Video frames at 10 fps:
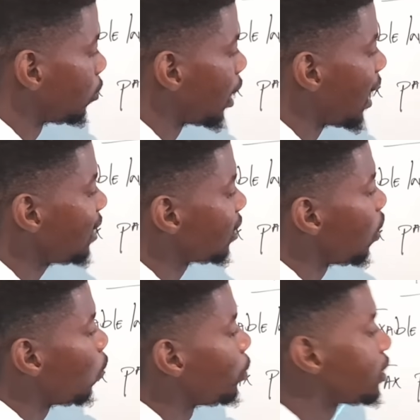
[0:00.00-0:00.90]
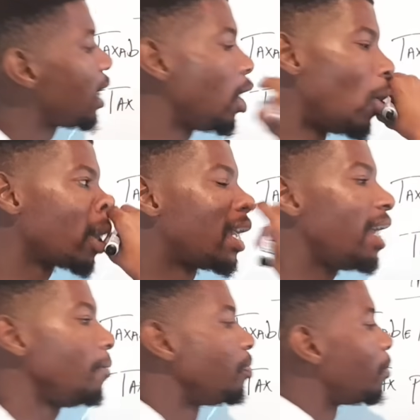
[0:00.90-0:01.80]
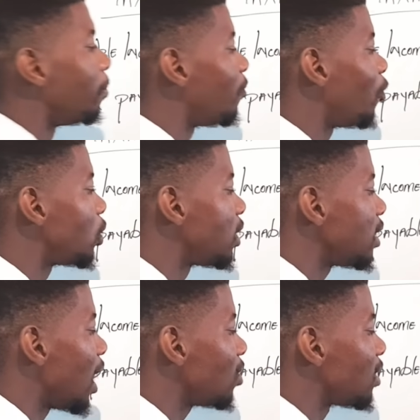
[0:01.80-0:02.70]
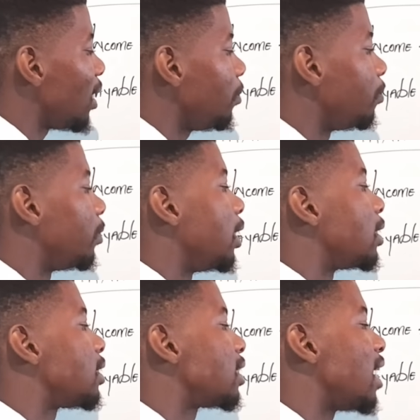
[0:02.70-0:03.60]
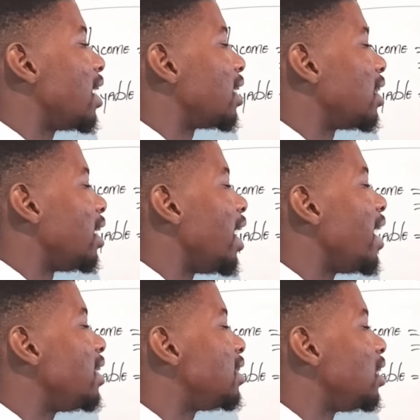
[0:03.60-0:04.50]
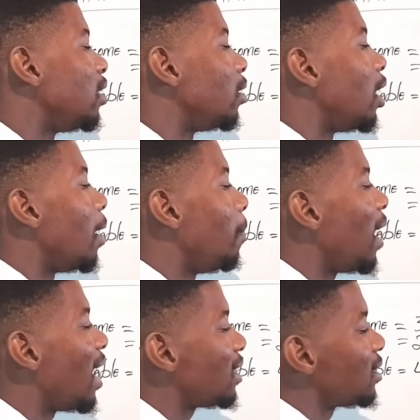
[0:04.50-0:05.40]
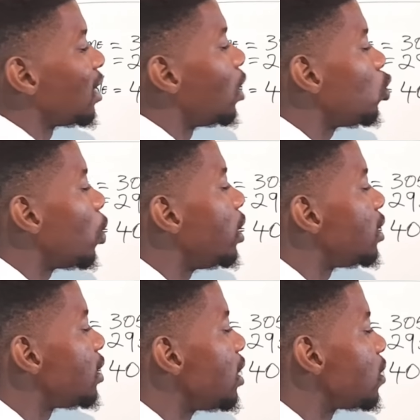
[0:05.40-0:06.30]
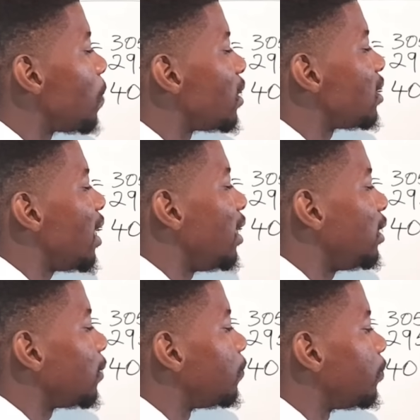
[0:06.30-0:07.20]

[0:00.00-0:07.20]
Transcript: Right, we say, okay, forty thousand six hundred eighty plus twenty-six percent